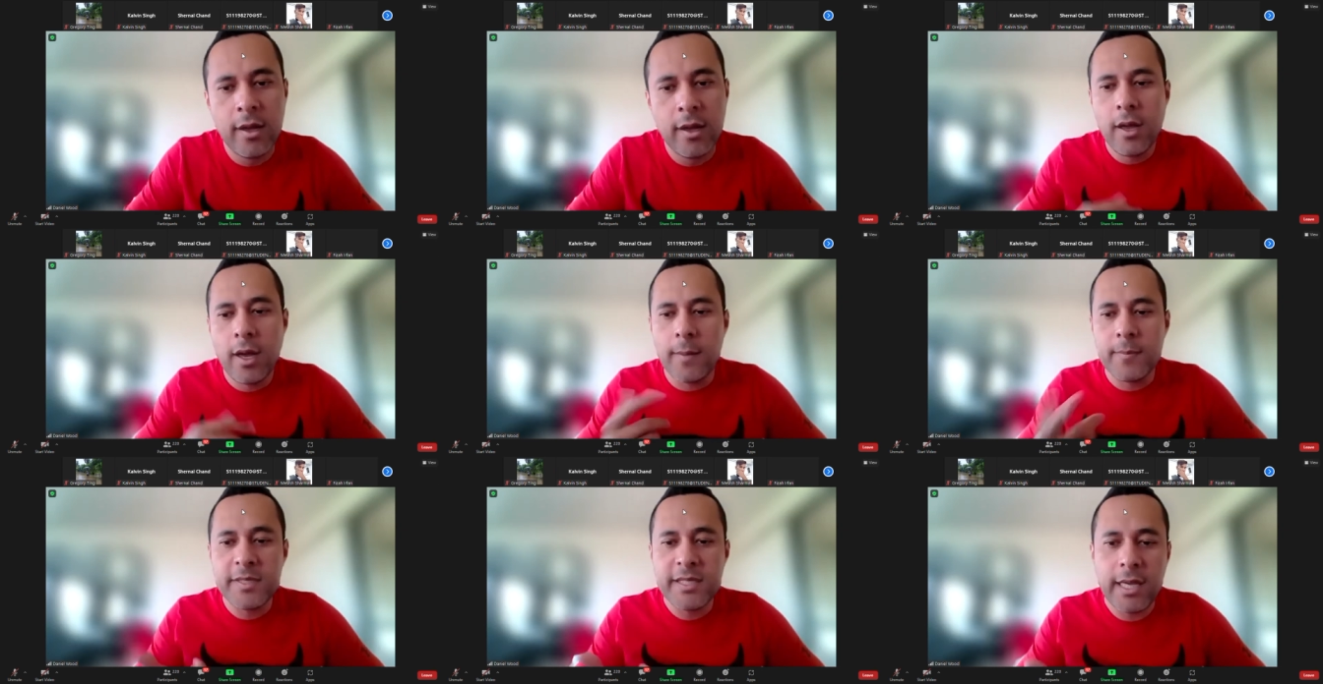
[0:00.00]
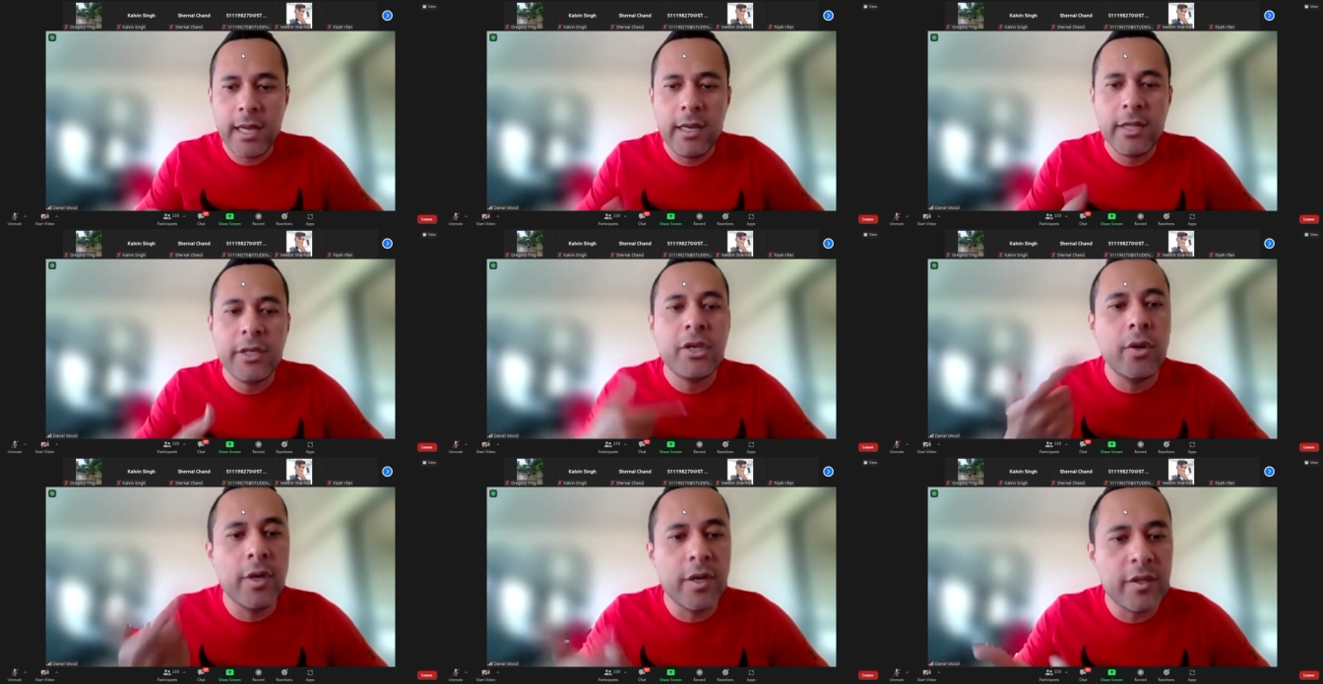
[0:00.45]
I'm
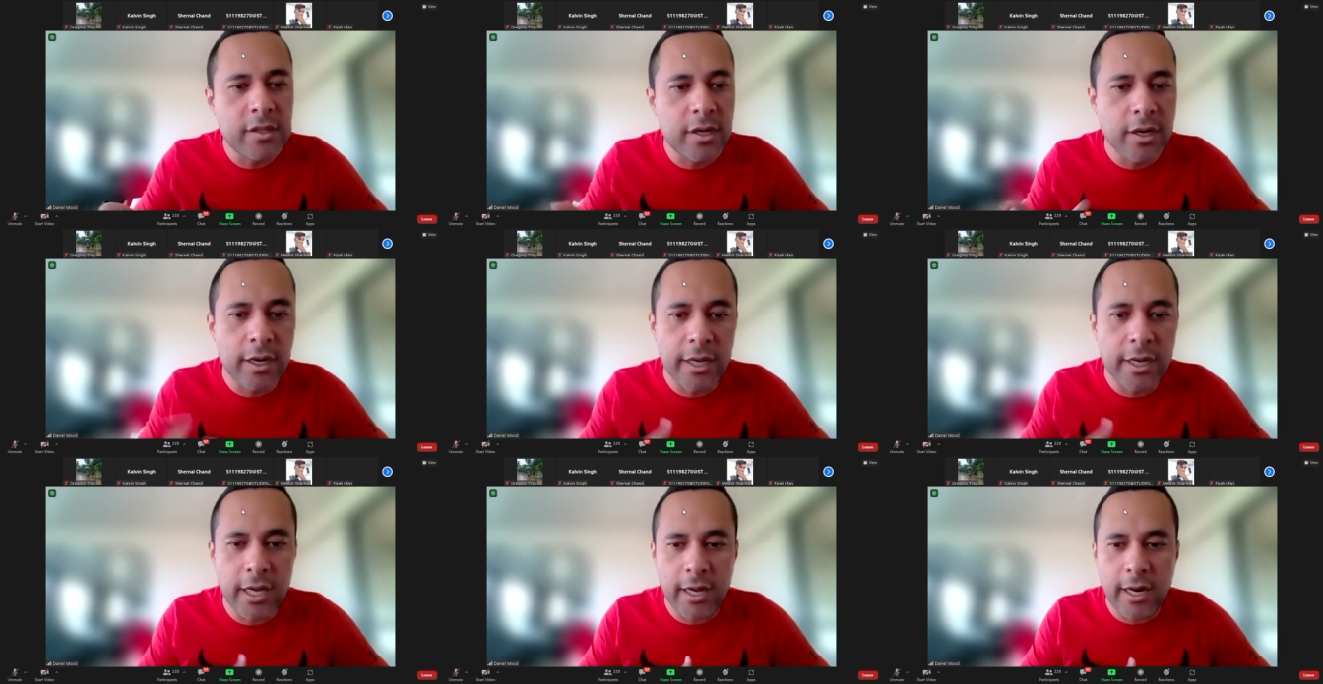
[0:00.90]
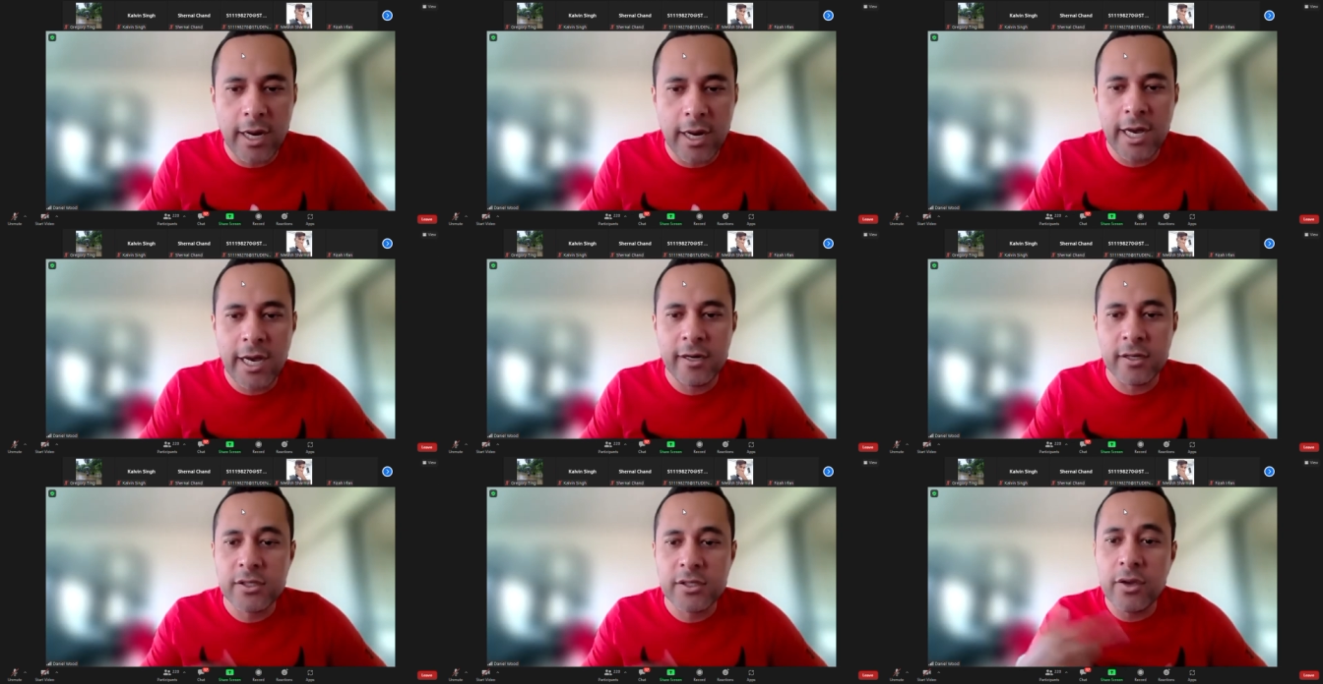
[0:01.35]
telling you it's going to get
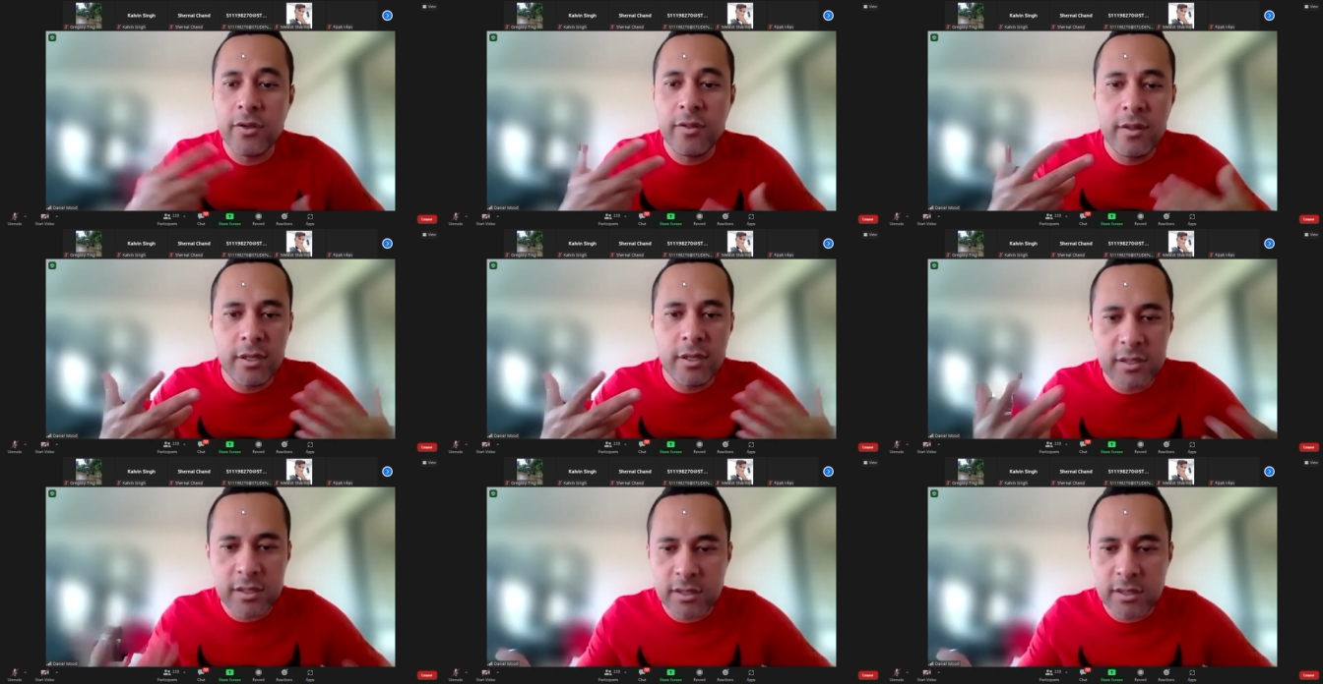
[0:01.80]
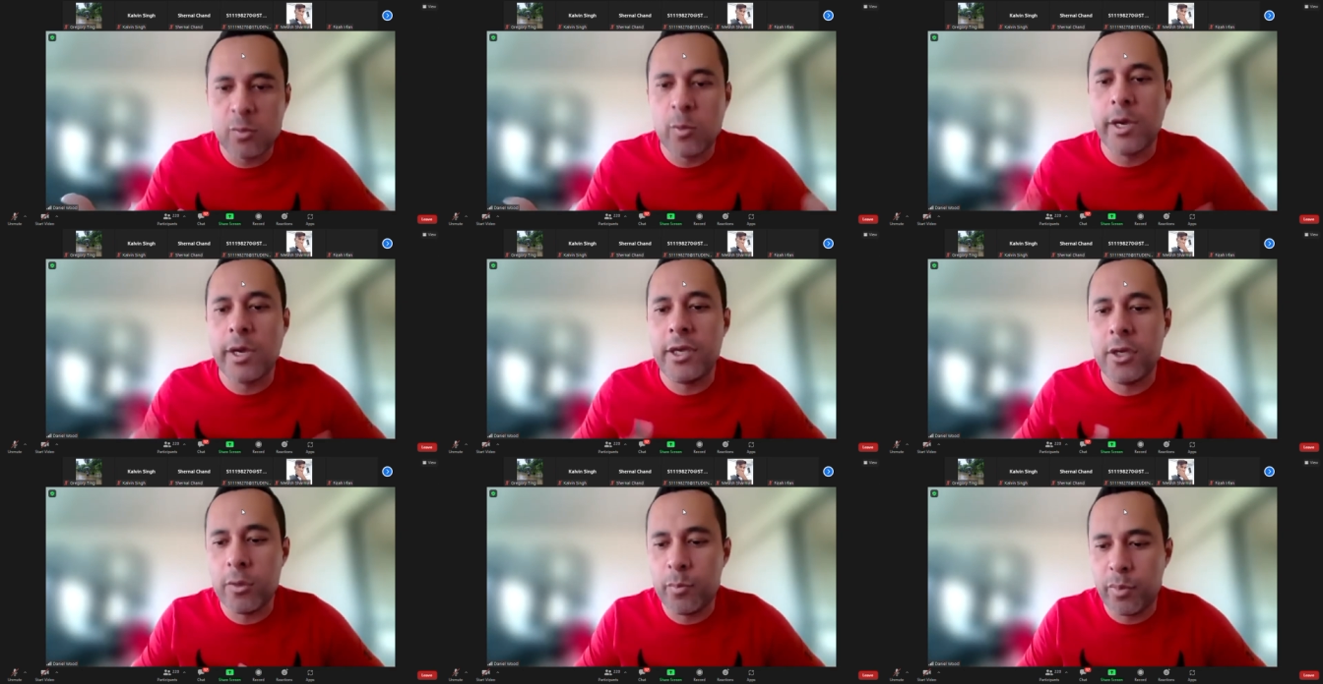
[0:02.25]
harder. So this is where
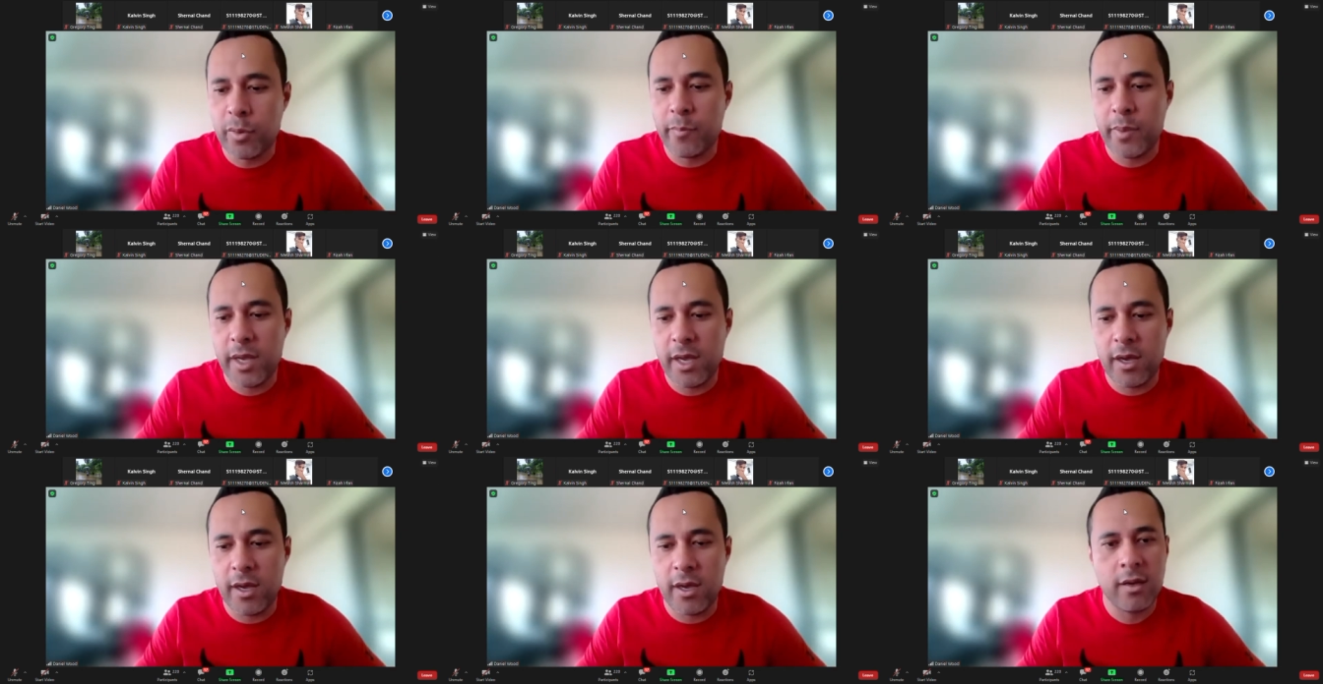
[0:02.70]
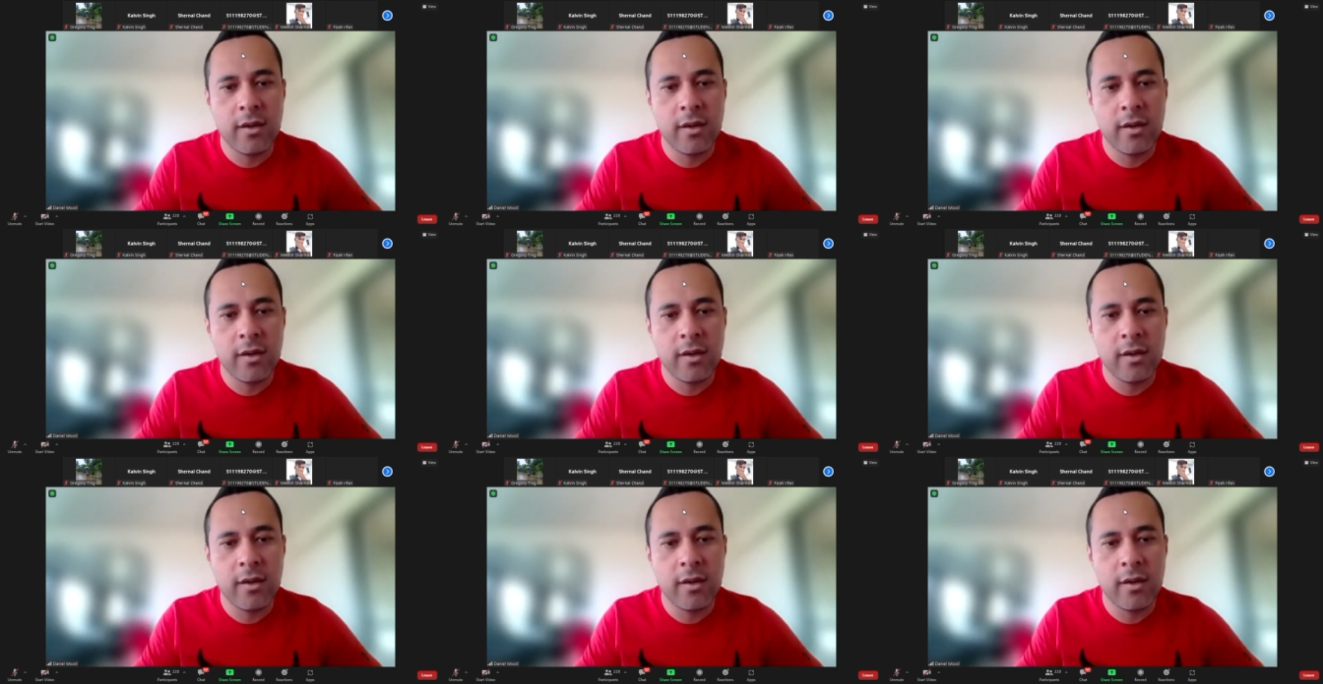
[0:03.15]
you prepare.